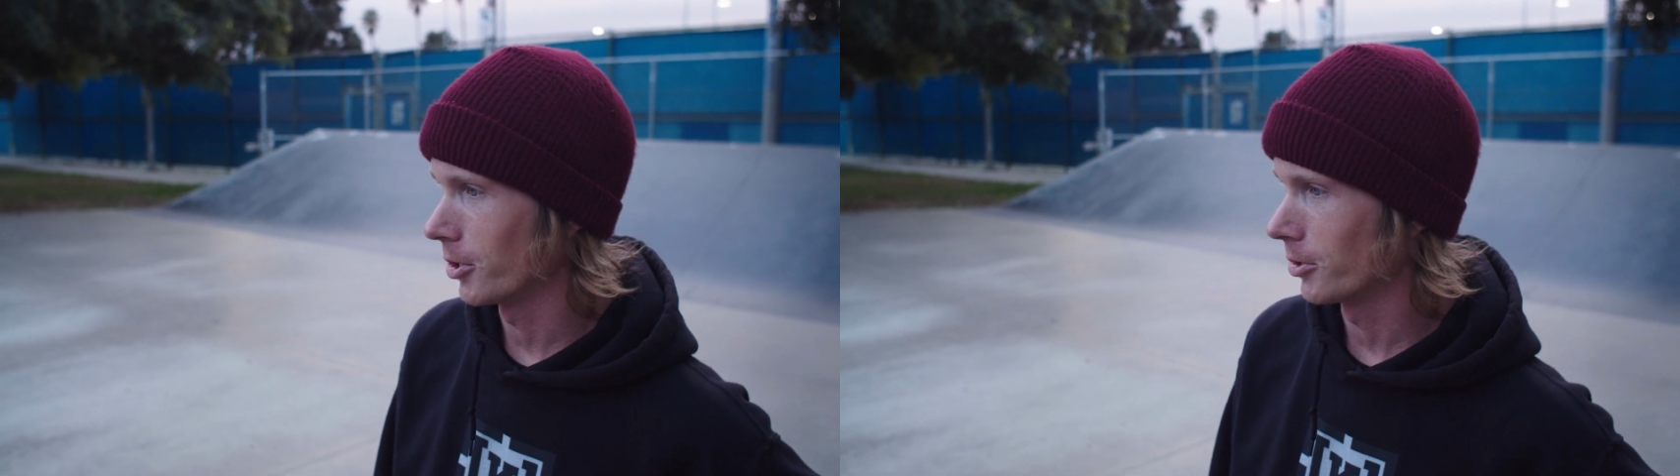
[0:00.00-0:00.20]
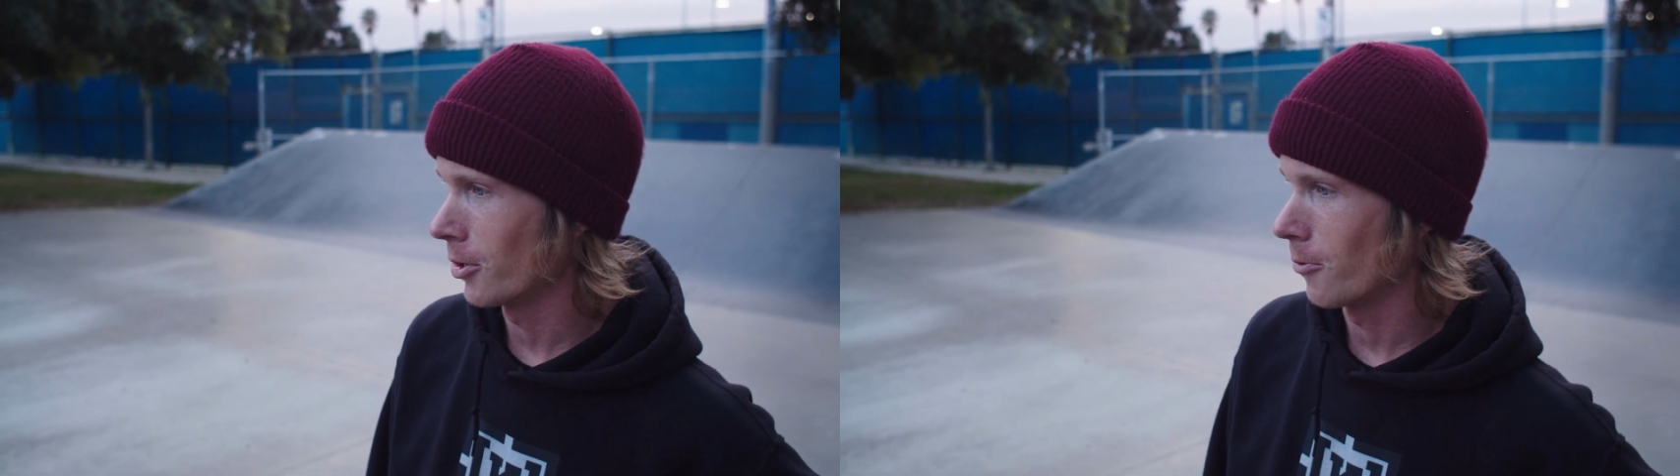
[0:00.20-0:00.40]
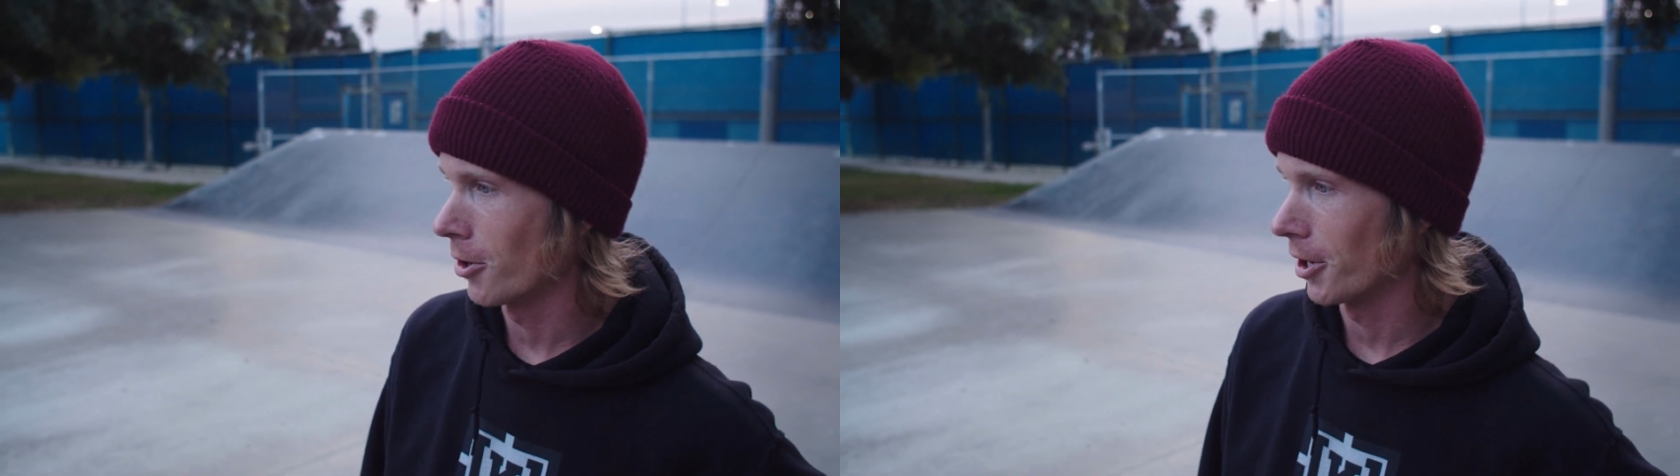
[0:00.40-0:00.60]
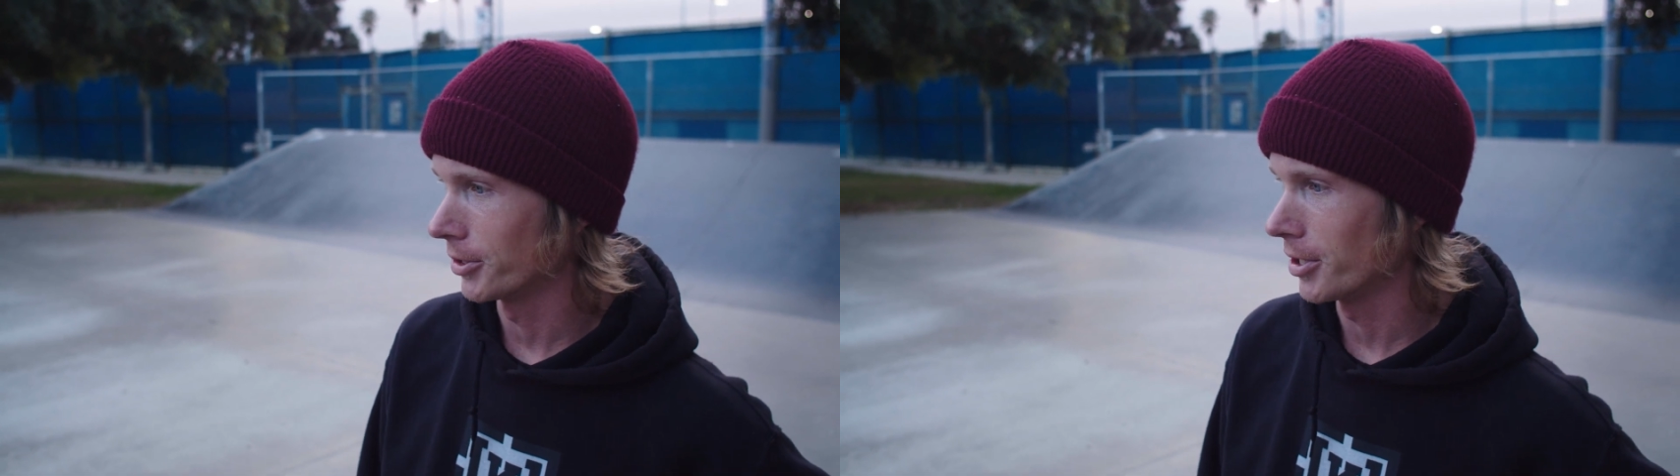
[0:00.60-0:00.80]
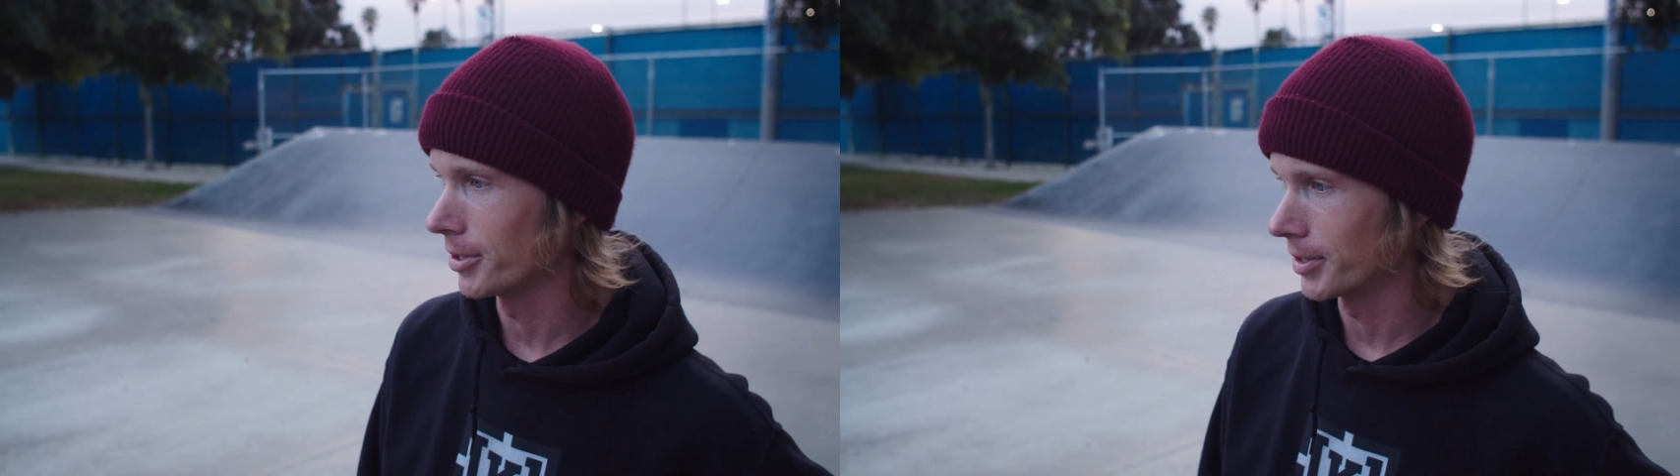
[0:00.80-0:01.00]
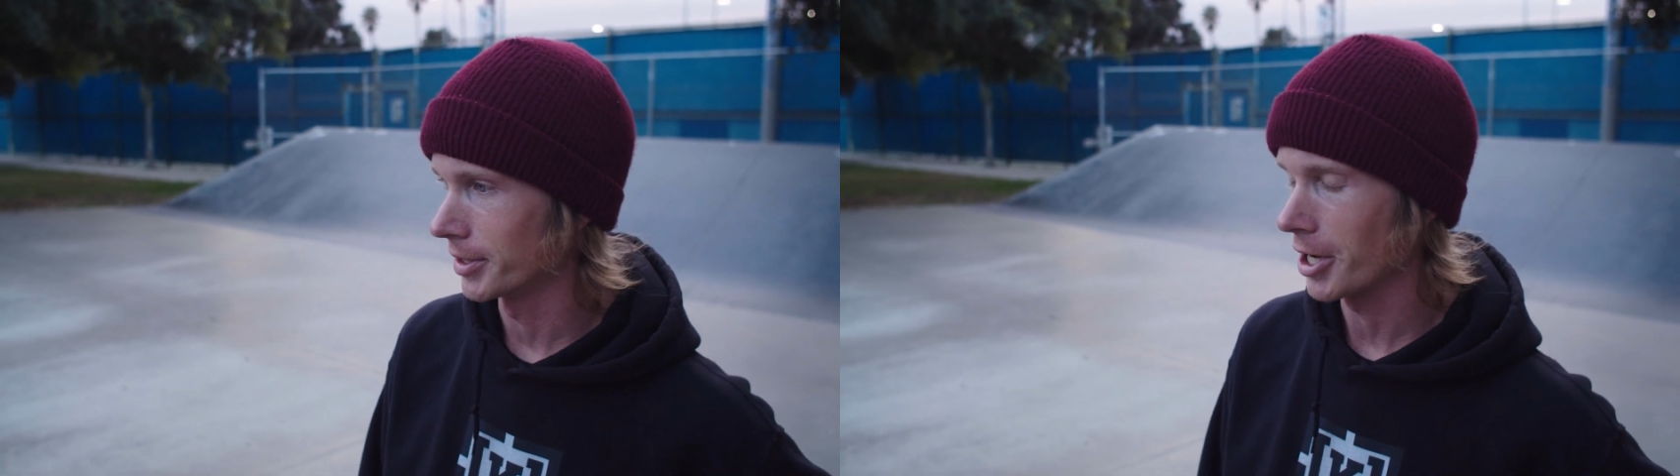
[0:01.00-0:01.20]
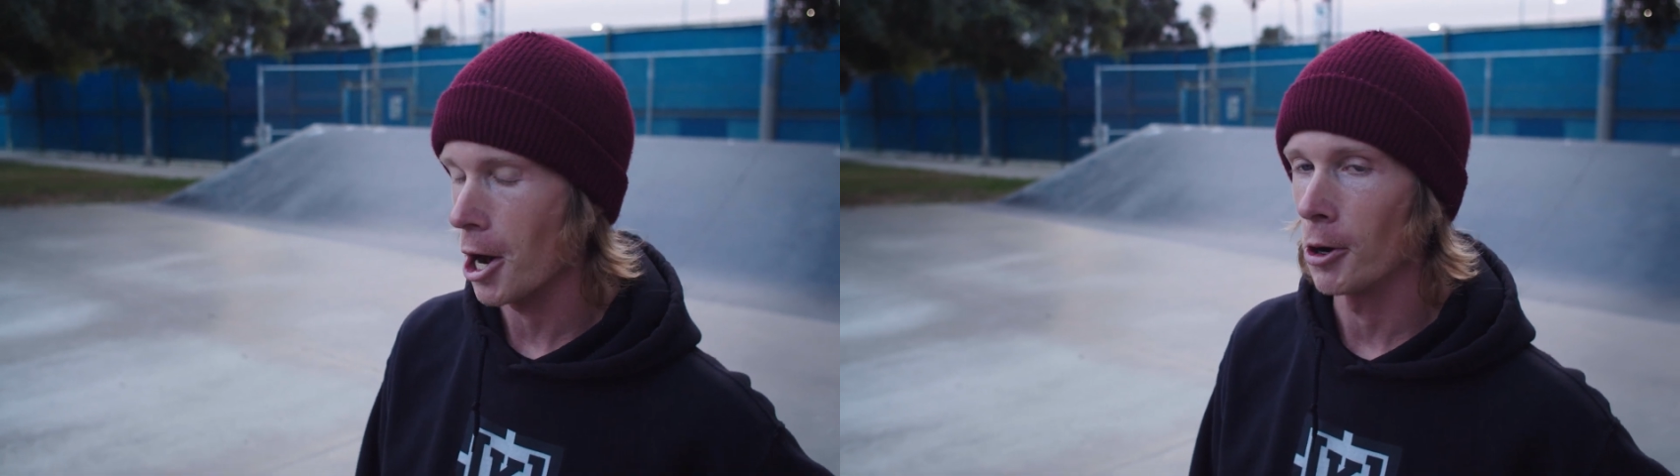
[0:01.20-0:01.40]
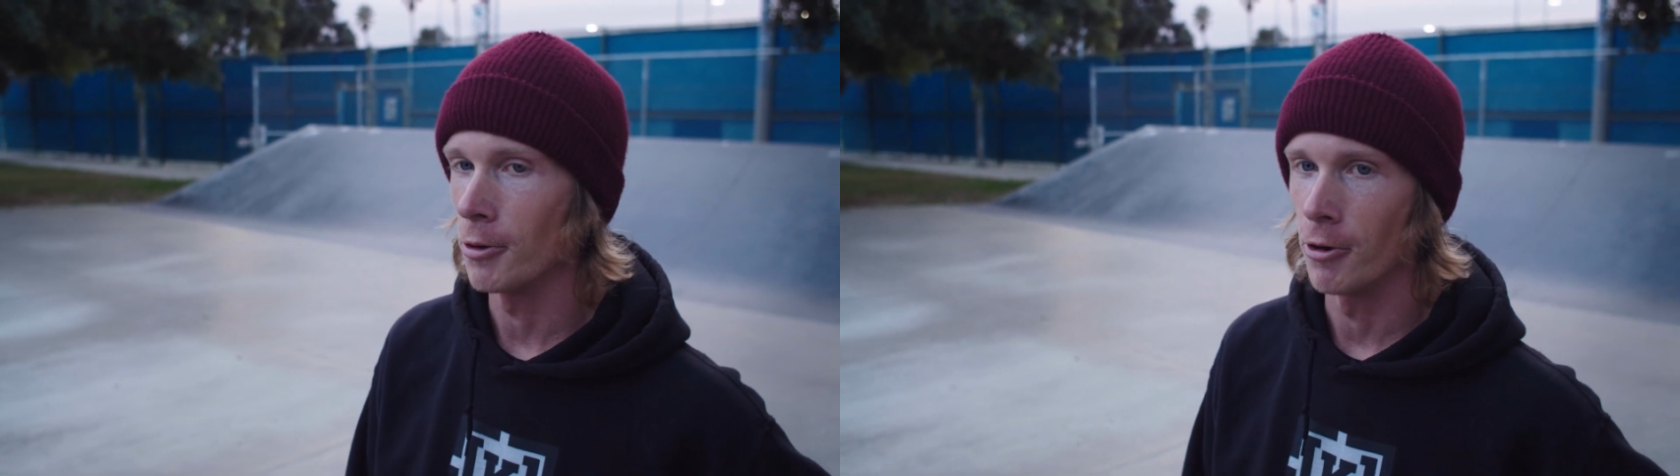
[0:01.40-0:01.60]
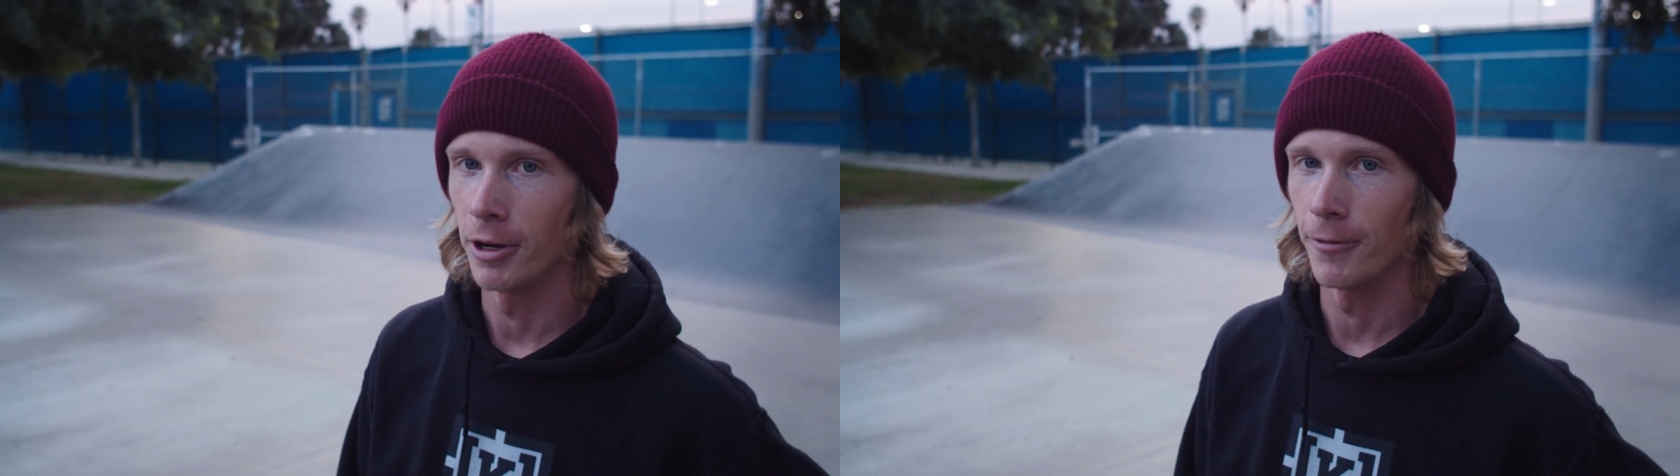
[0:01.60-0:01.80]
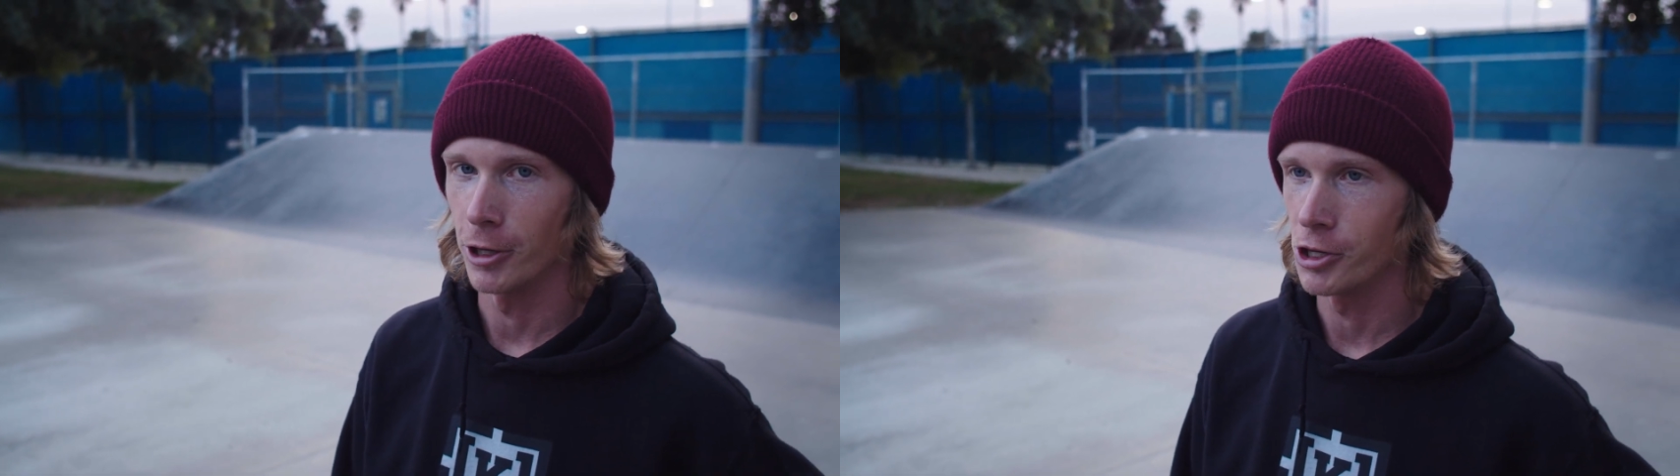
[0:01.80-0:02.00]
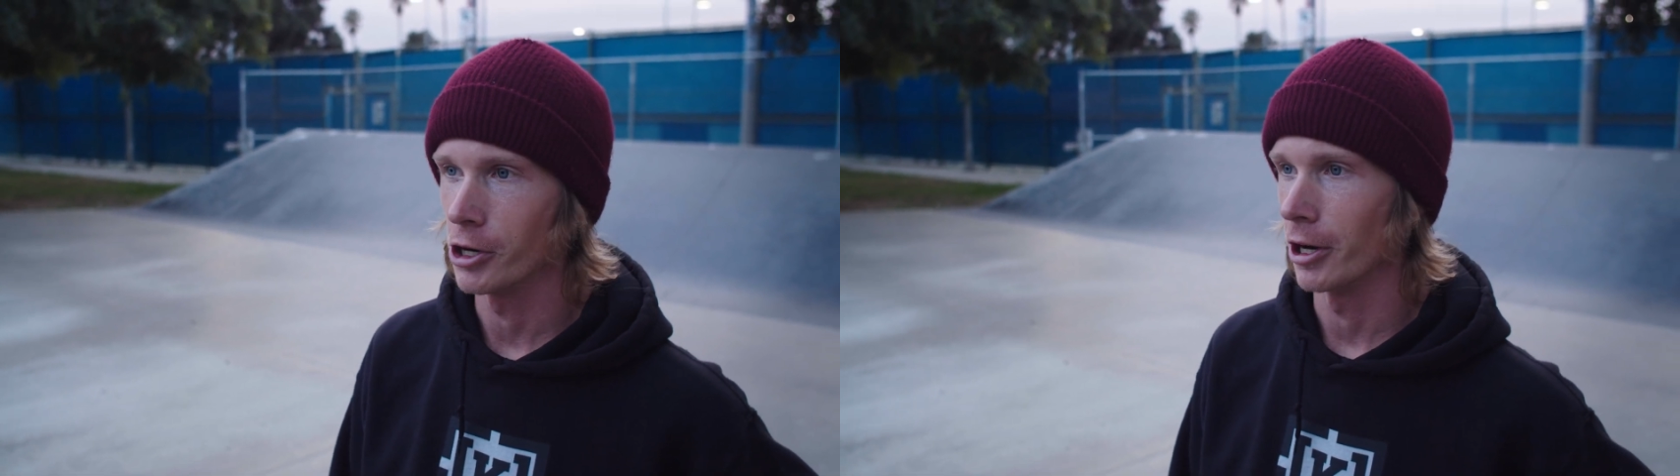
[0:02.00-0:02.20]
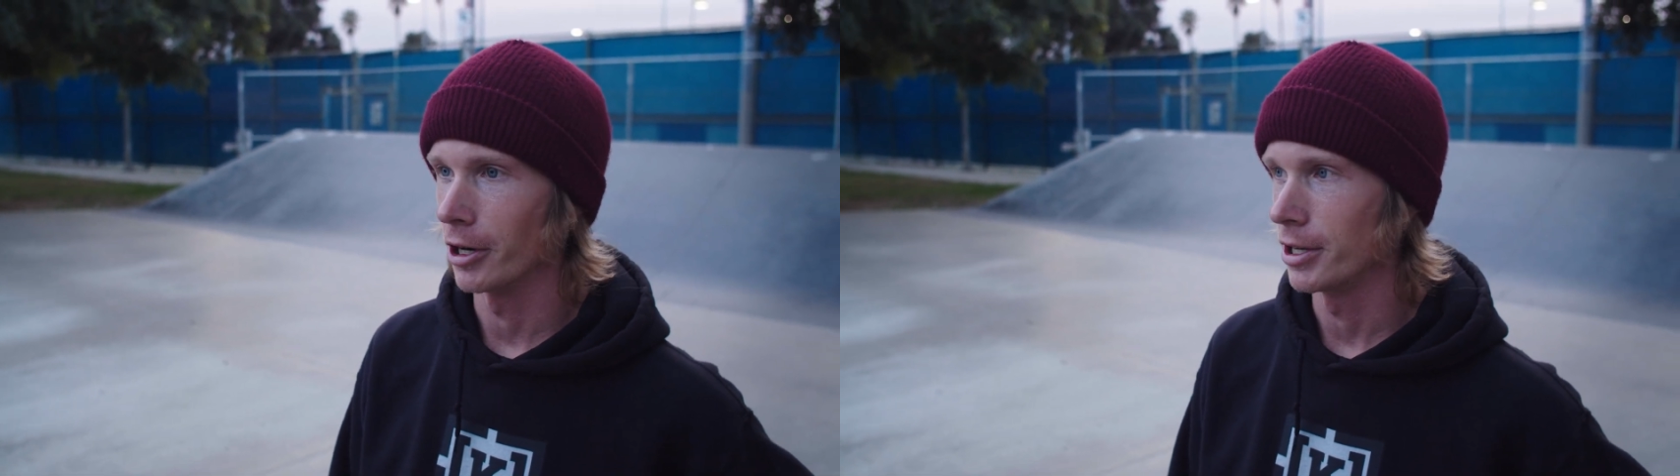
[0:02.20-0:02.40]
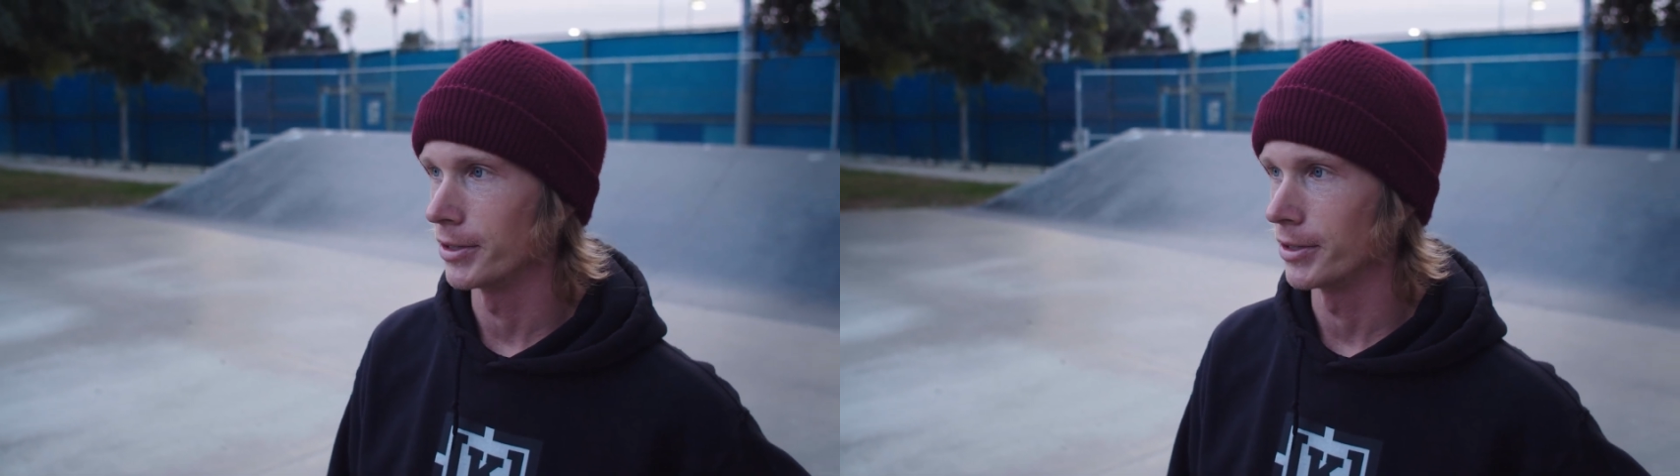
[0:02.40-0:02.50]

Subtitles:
don't worry, it's a scary one for sure.